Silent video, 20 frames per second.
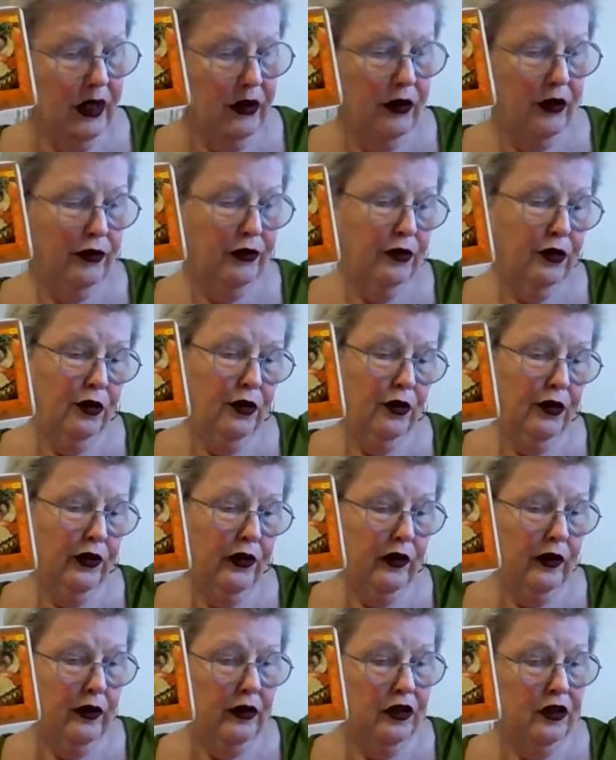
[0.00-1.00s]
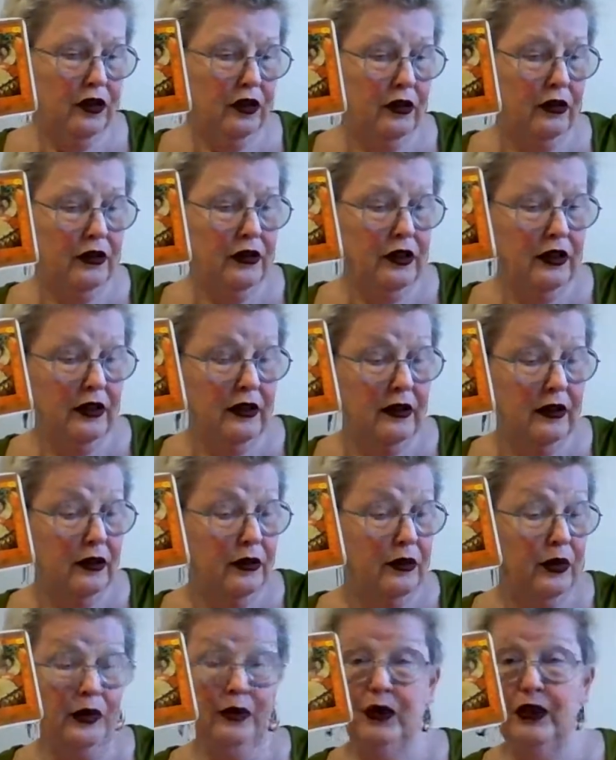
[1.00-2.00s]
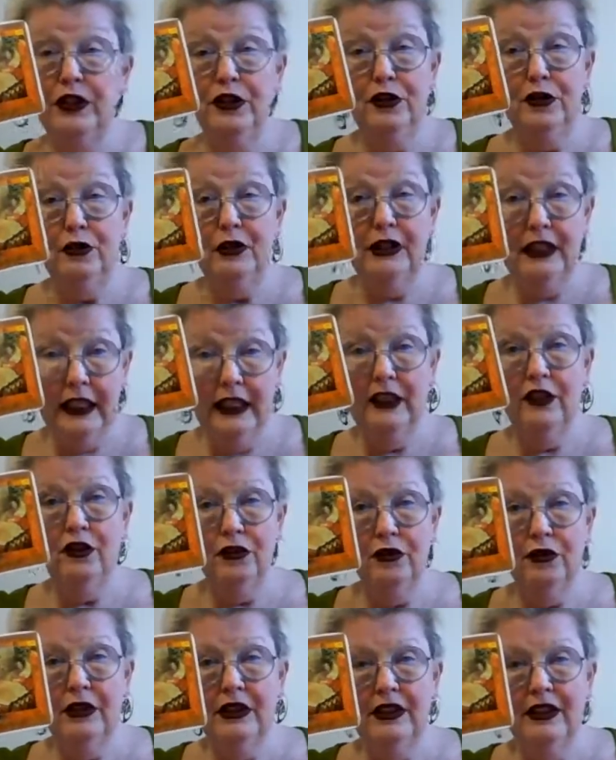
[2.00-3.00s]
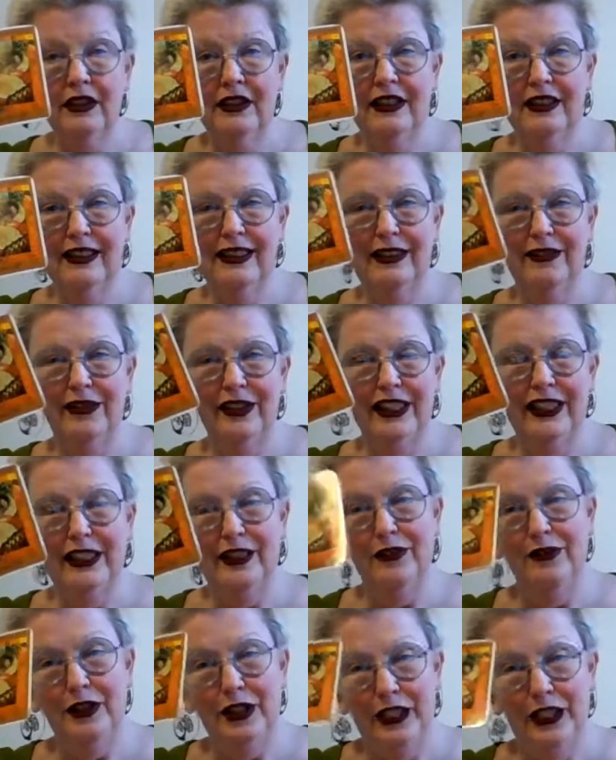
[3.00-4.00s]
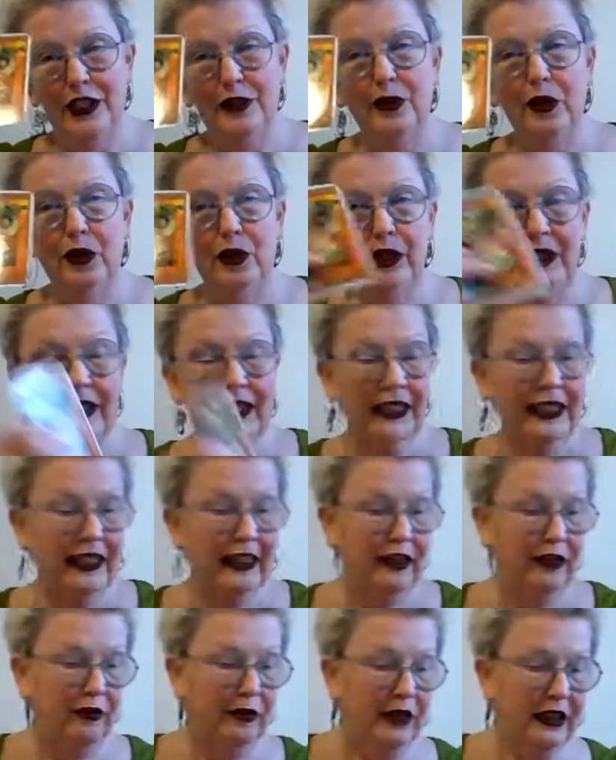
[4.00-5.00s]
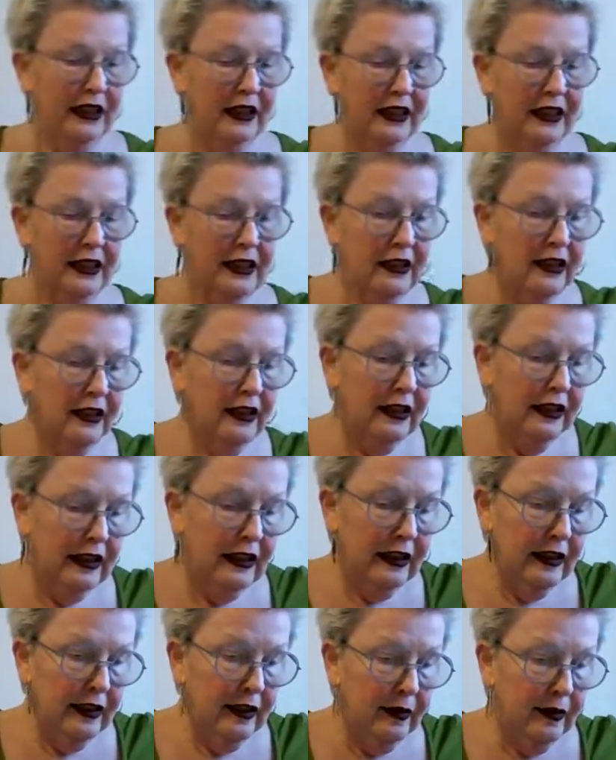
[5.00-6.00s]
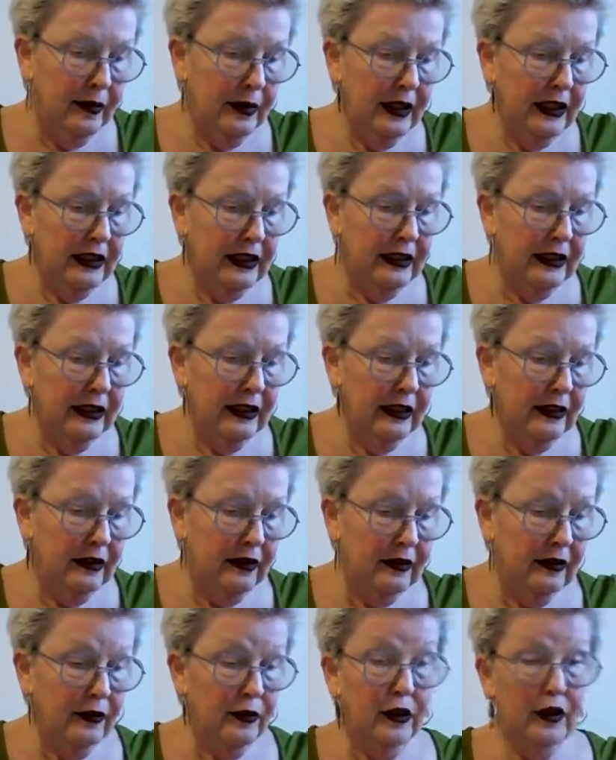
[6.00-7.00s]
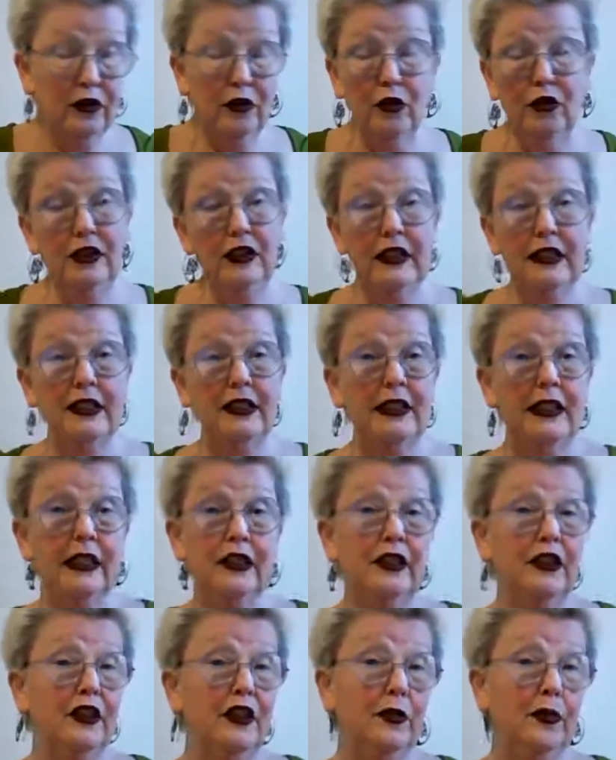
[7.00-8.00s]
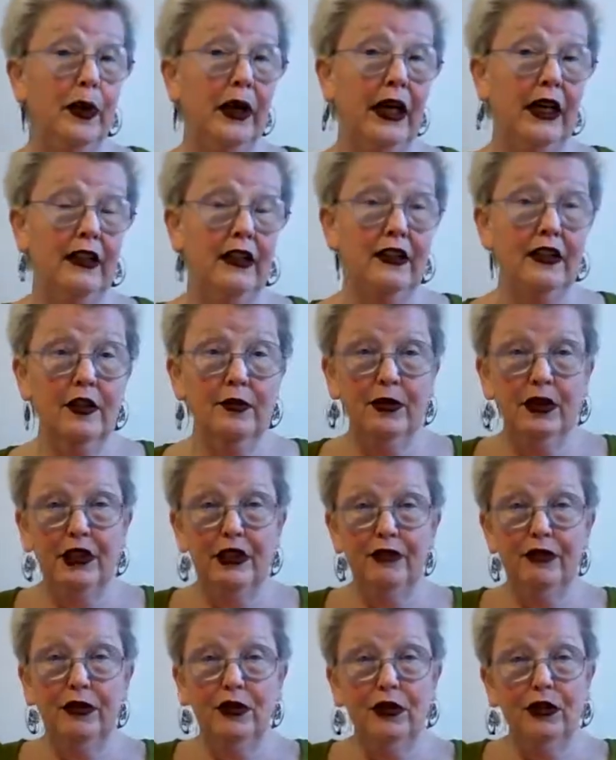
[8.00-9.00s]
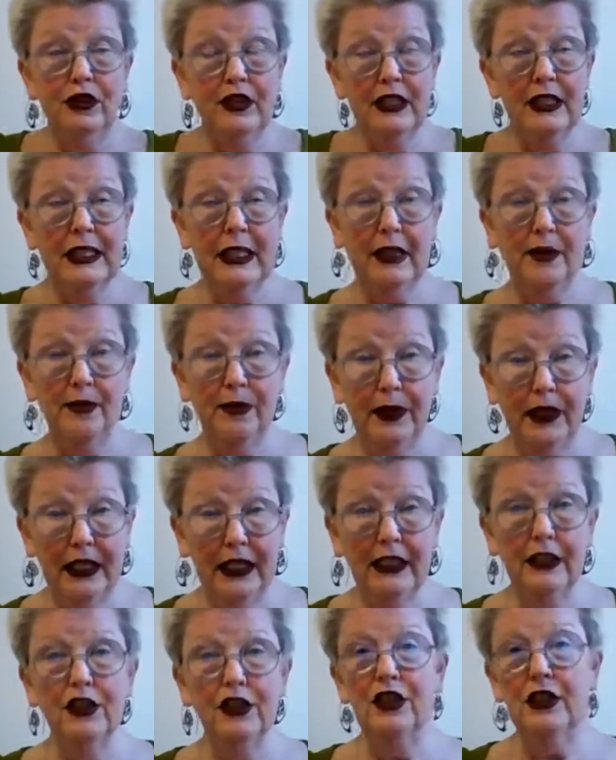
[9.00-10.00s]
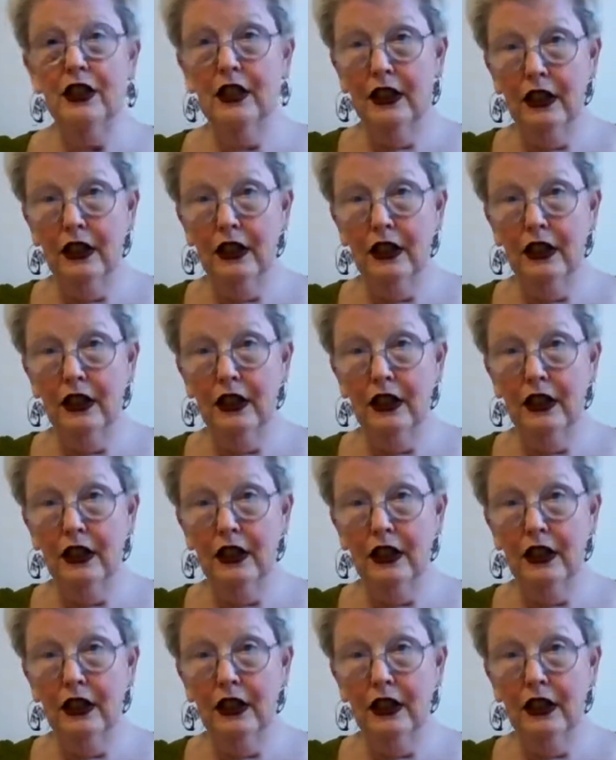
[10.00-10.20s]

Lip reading: of course, children, when we do it, they do it. if they're small and they live with us, but not necessarily the partners. But if you're on the same page,